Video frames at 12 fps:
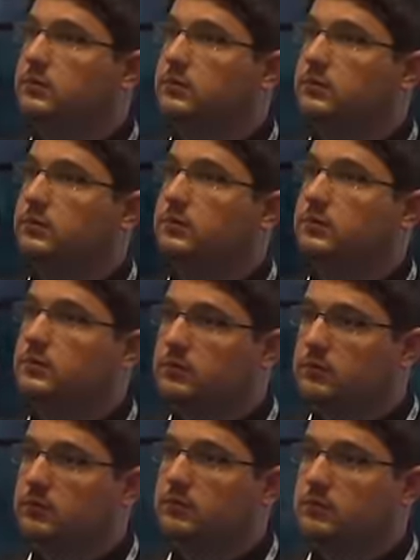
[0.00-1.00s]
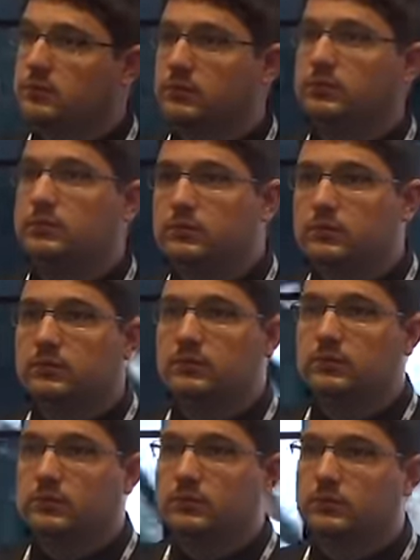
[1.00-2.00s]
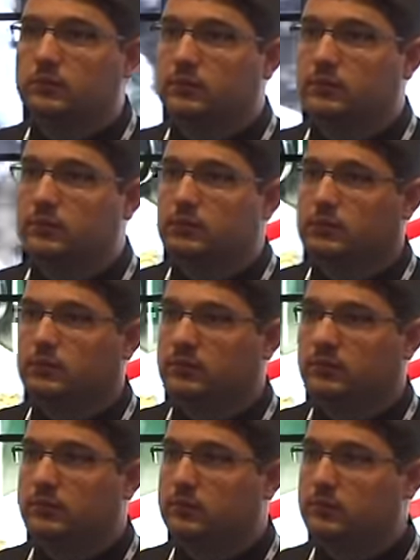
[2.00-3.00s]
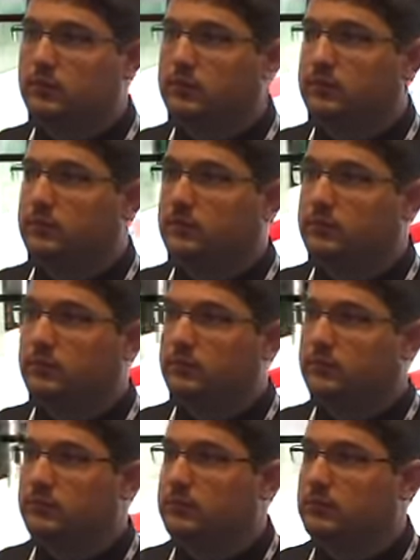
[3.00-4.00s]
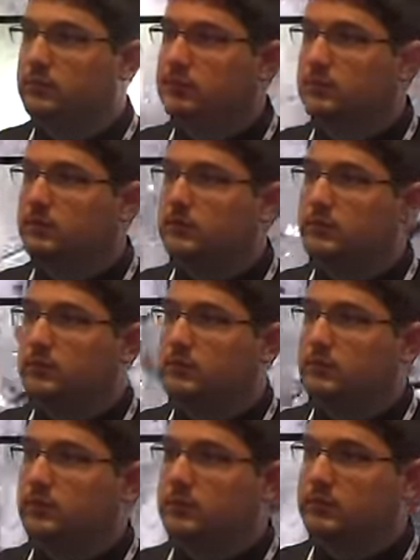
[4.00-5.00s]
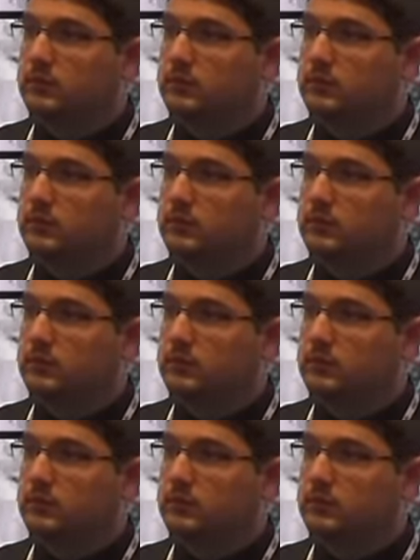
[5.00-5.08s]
No words are spoken by the person on screen.